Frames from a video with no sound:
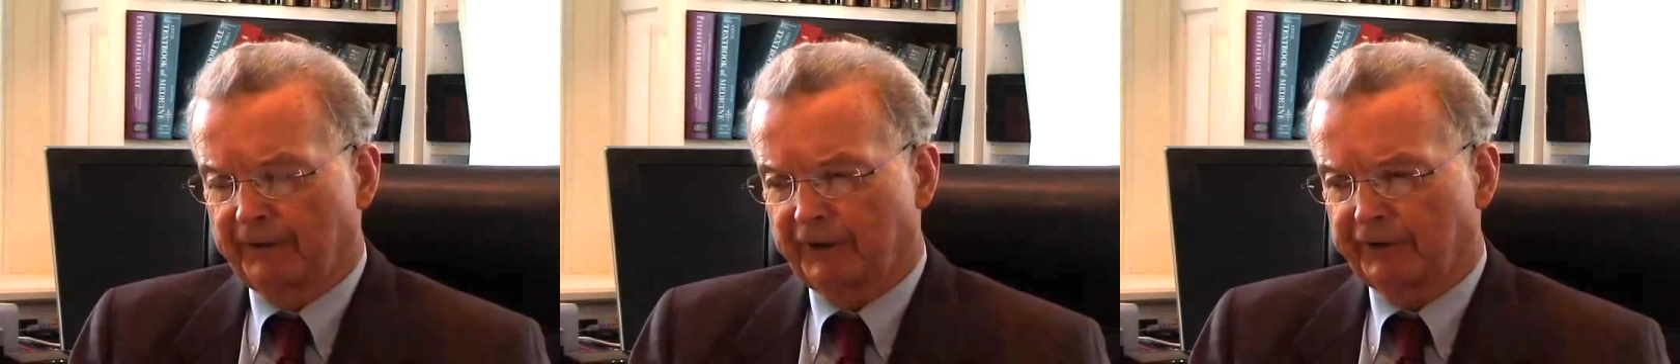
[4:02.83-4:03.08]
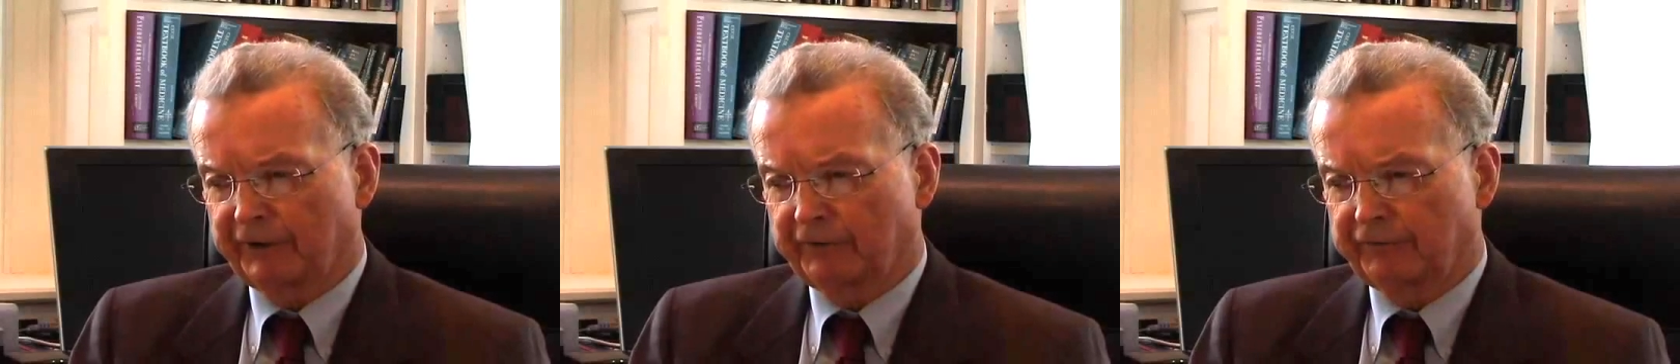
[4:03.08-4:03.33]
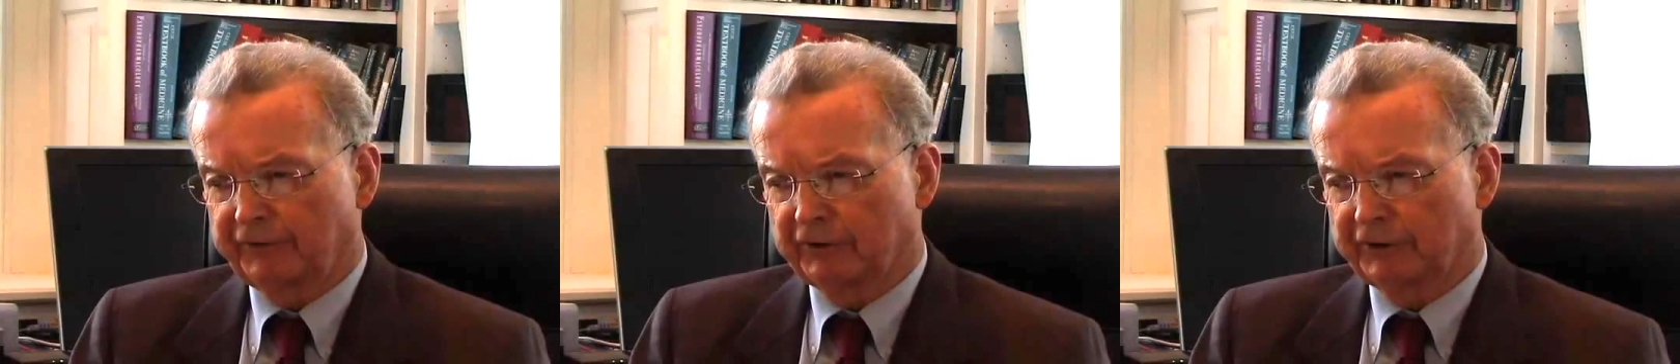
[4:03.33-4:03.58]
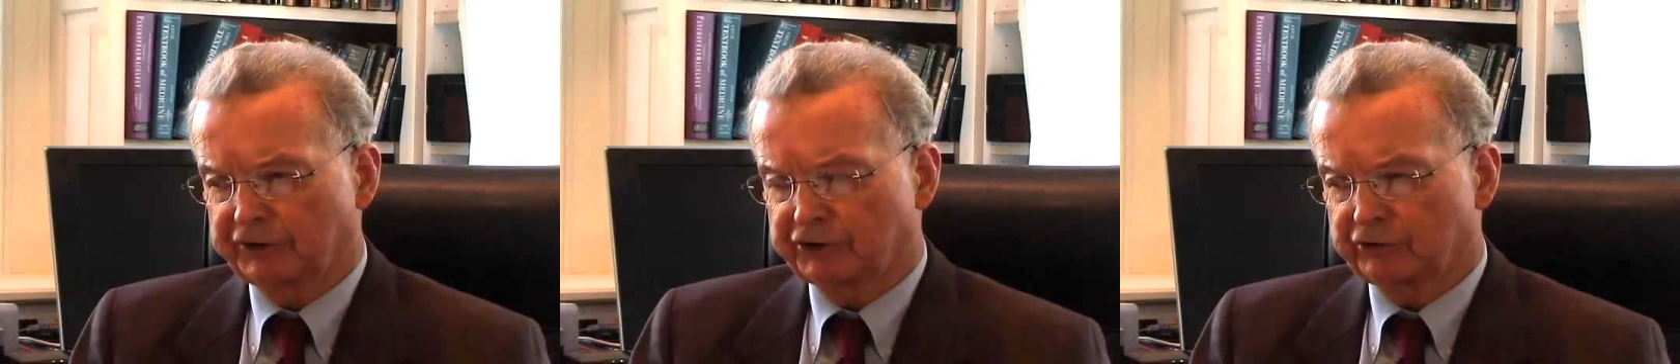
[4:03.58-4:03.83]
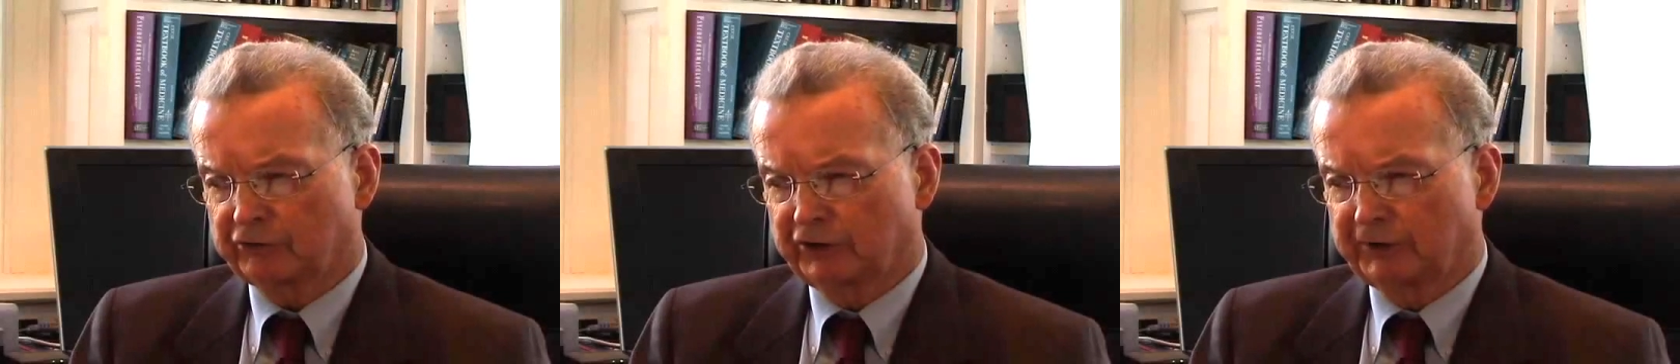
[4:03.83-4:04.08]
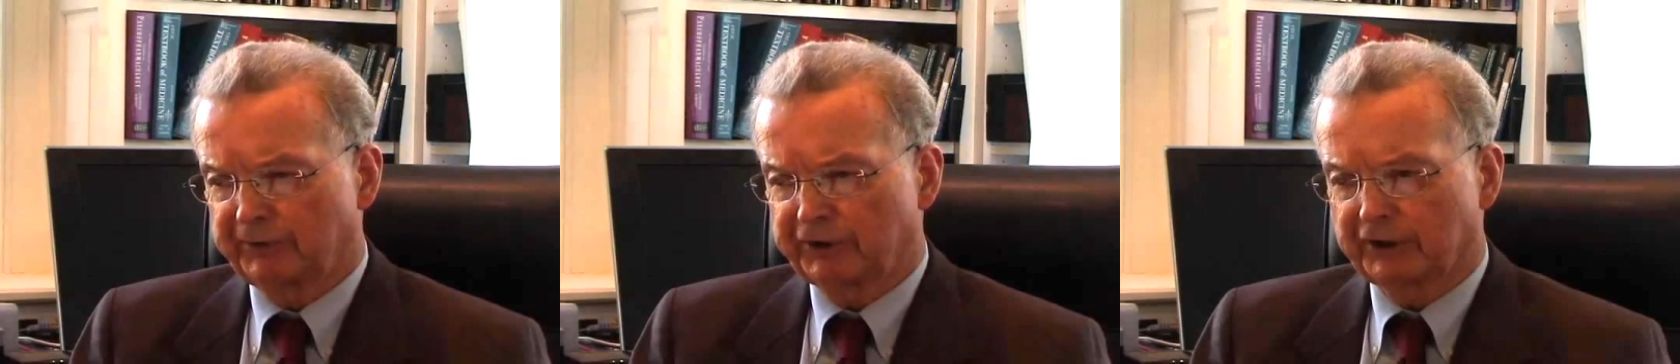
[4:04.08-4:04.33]
that they feel
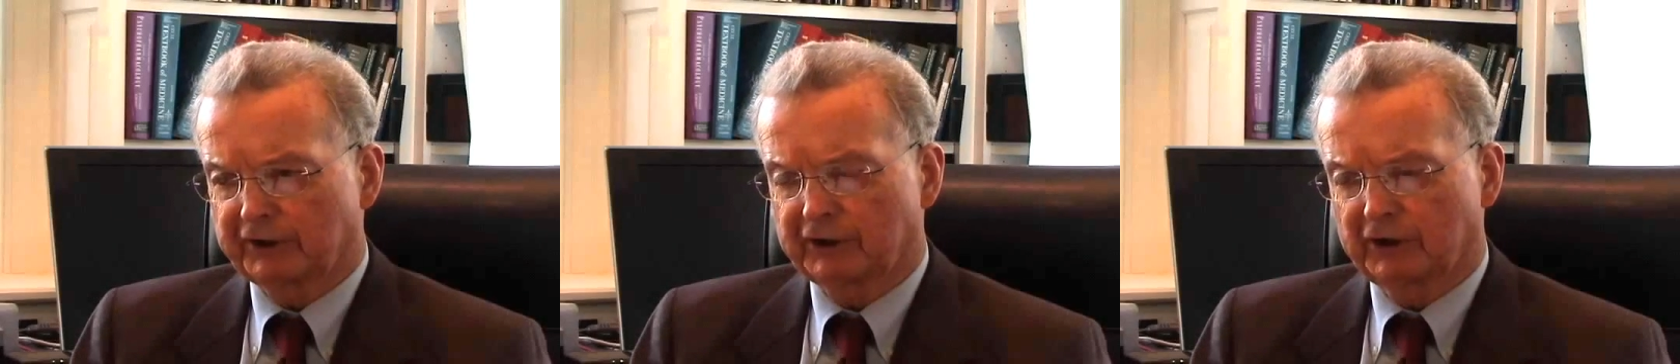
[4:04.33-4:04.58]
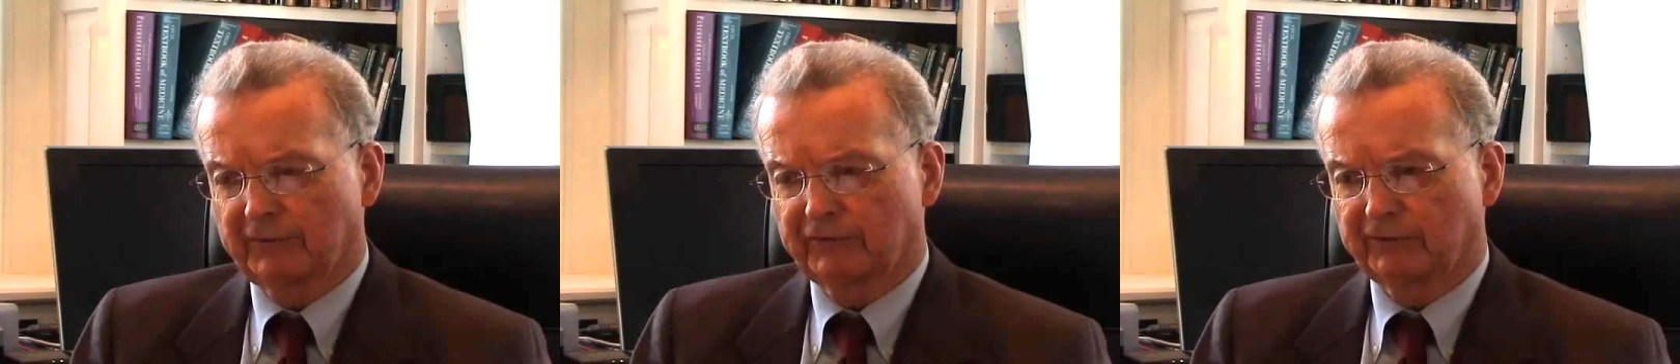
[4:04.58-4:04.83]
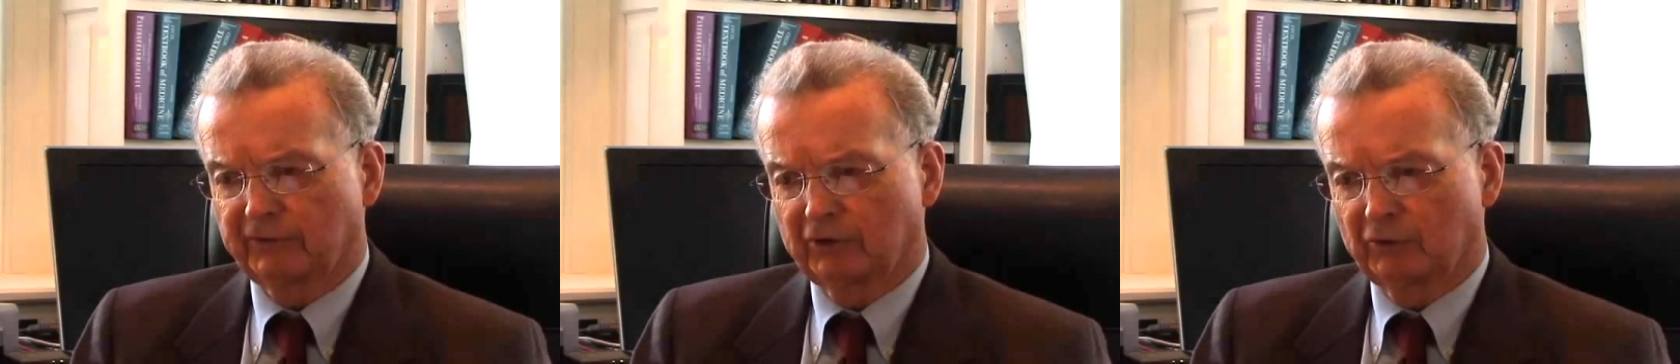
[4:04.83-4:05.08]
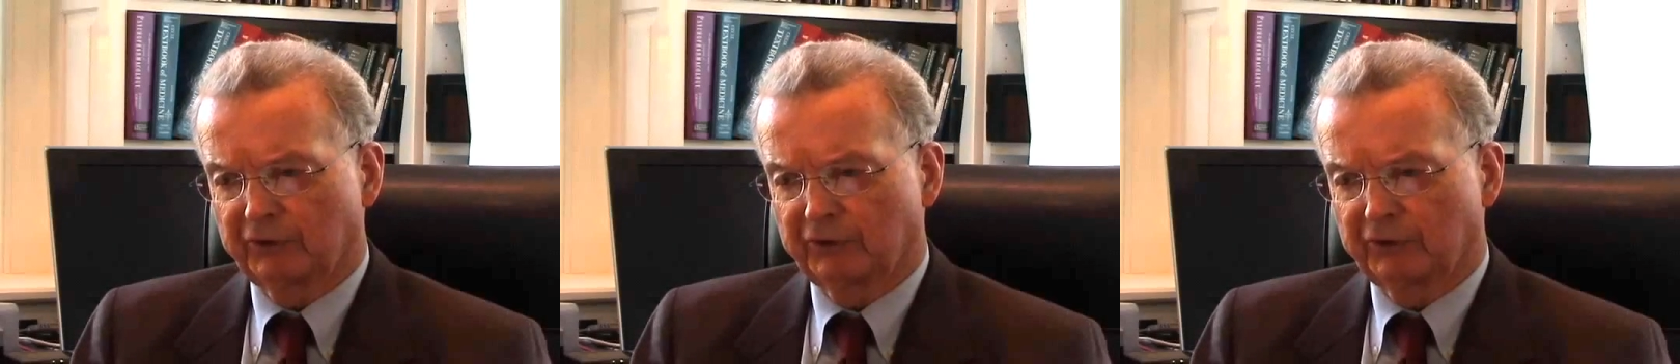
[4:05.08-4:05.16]
extremely uncomfortable